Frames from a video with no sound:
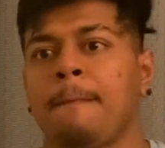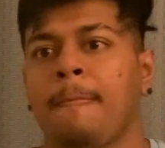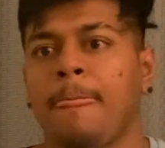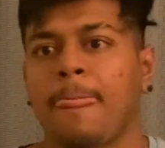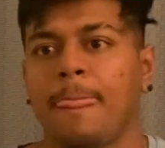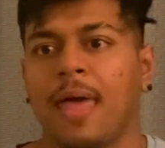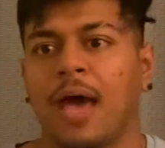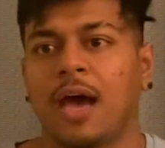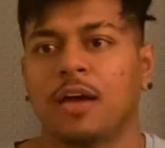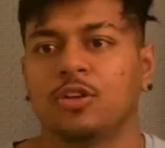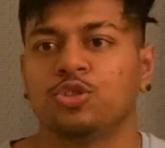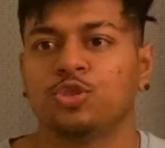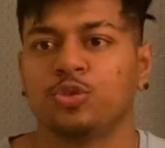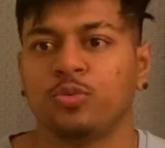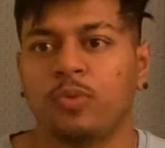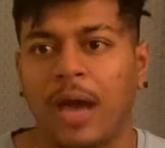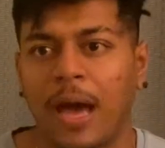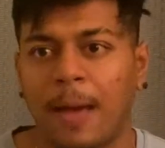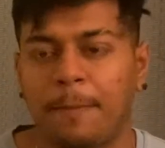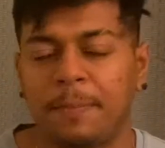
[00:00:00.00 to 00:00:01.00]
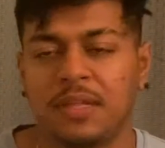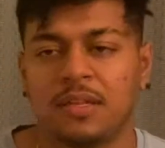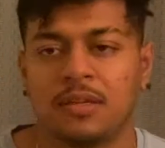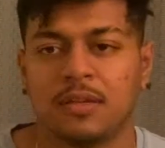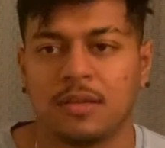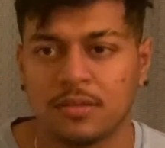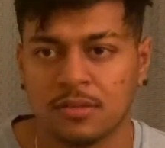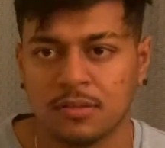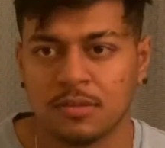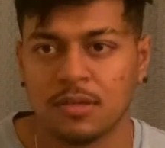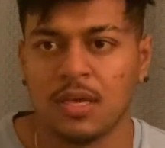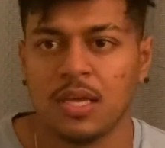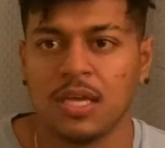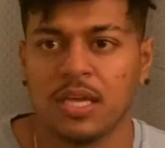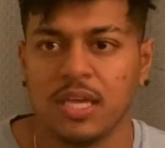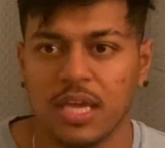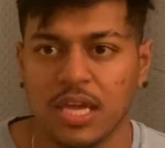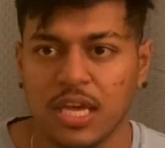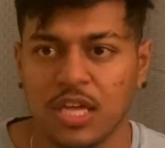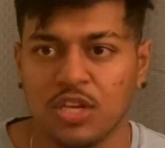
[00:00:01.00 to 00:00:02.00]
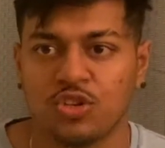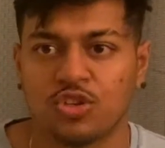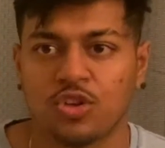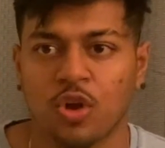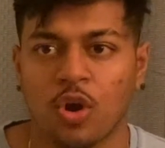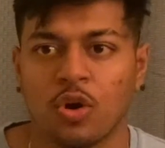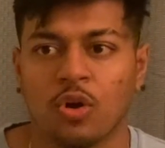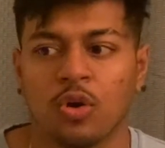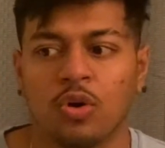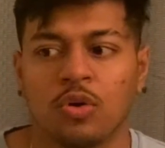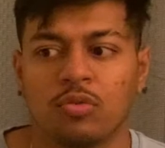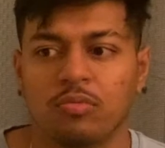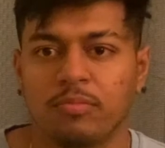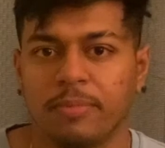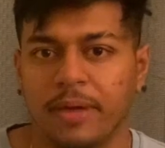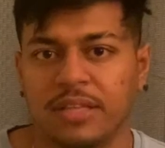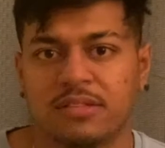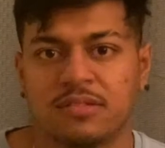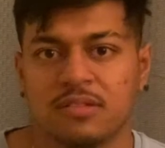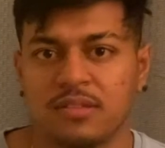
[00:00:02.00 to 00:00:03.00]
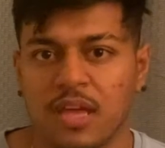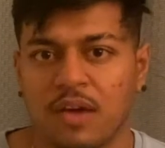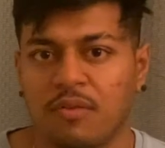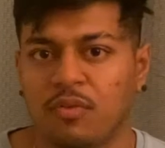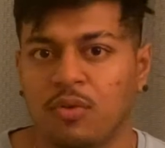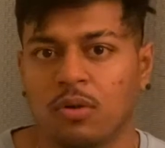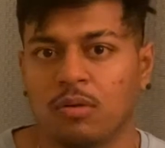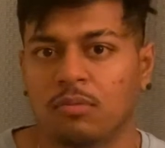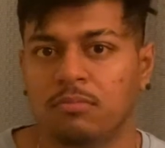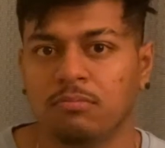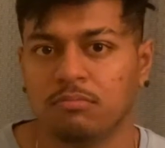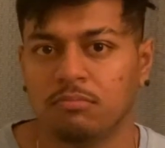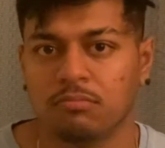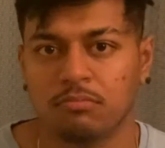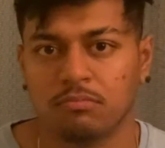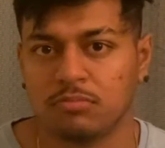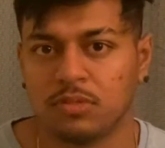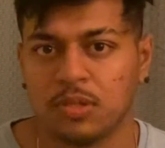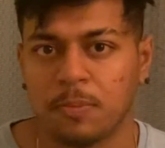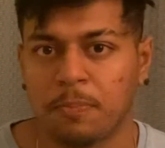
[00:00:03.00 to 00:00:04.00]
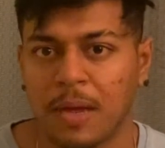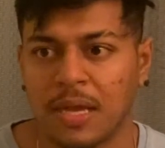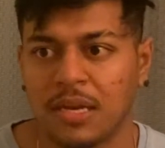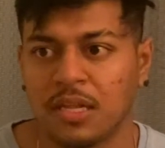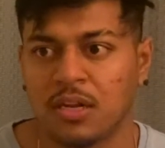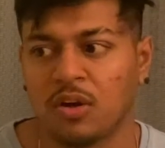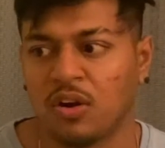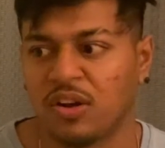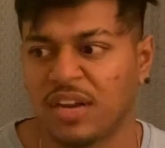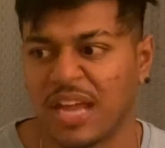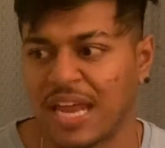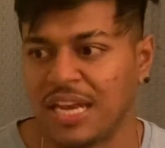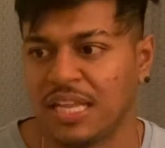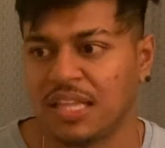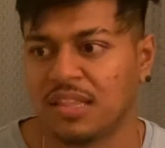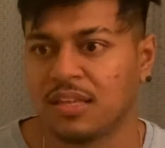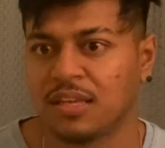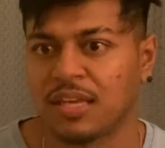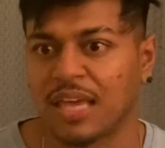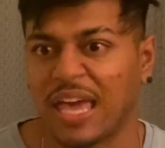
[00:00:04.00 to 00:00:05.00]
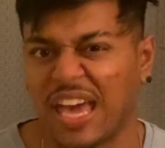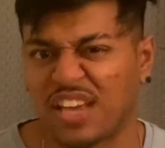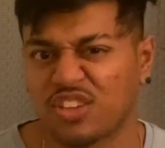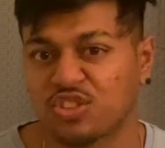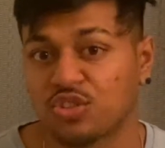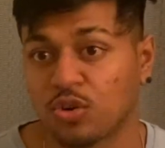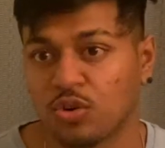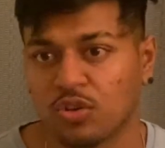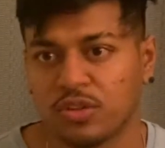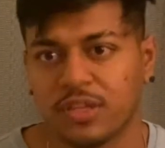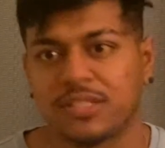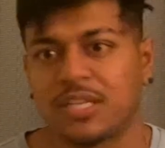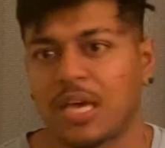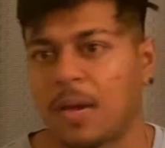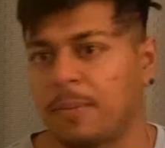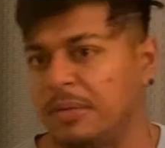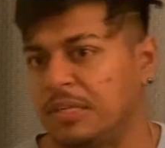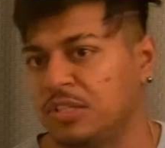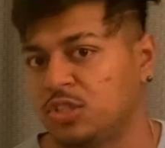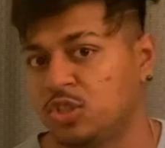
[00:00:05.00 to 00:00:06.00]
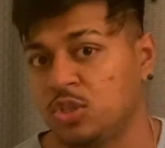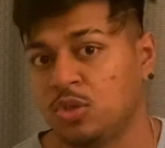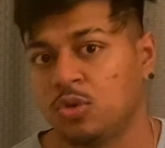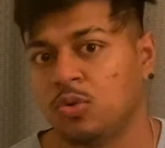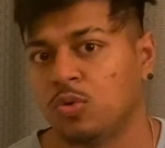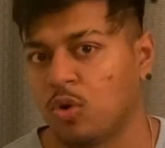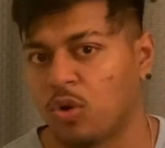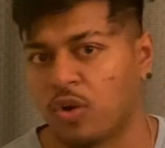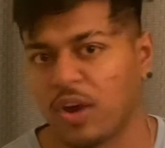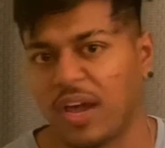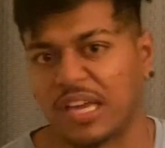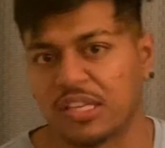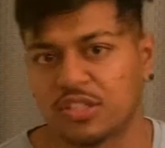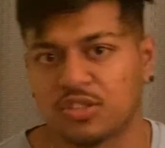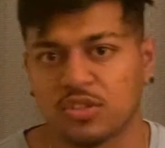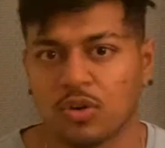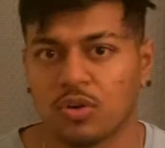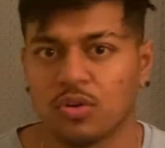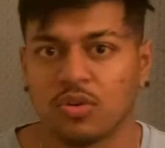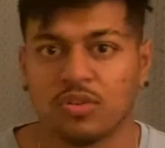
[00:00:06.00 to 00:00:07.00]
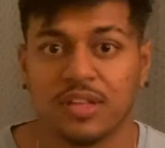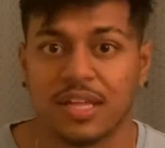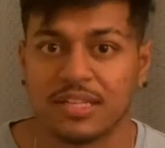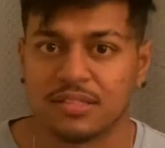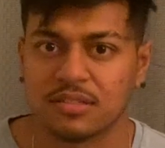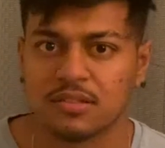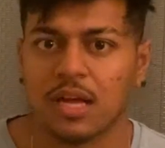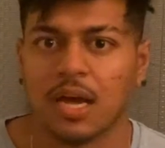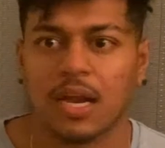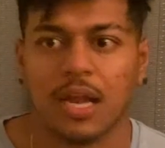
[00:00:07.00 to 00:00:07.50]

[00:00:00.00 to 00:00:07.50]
that true happiness, internal, it's never dependent on anything external that's happening to you or external that's not